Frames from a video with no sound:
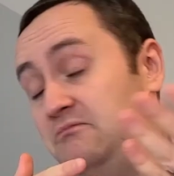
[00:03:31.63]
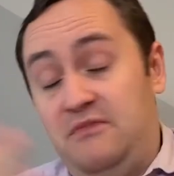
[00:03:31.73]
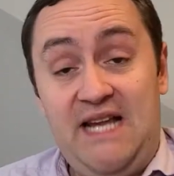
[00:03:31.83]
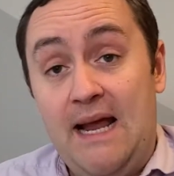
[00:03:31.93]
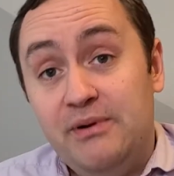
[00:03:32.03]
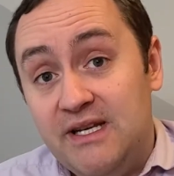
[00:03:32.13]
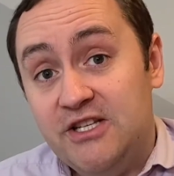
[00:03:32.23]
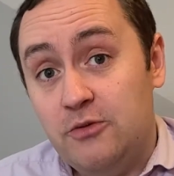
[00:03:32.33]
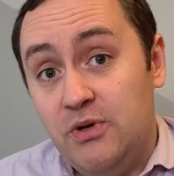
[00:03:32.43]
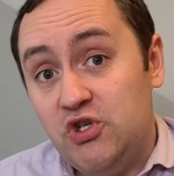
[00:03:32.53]
sampling
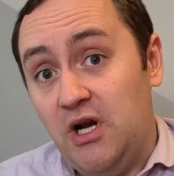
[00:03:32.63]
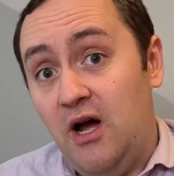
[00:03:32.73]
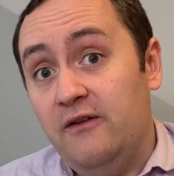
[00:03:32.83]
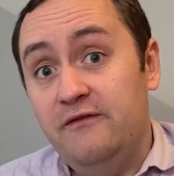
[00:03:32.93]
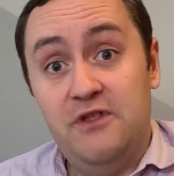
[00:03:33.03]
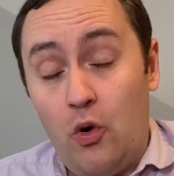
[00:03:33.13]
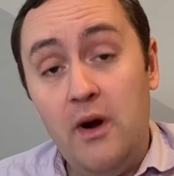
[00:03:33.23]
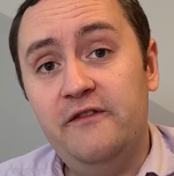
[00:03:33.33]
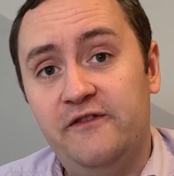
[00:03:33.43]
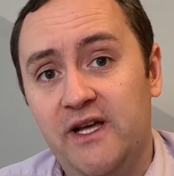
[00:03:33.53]
distribution of the
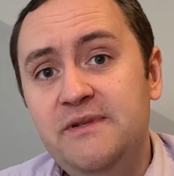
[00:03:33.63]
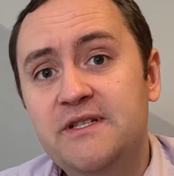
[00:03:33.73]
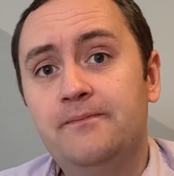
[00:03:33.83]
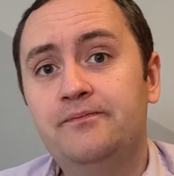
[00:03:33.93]
coin flips.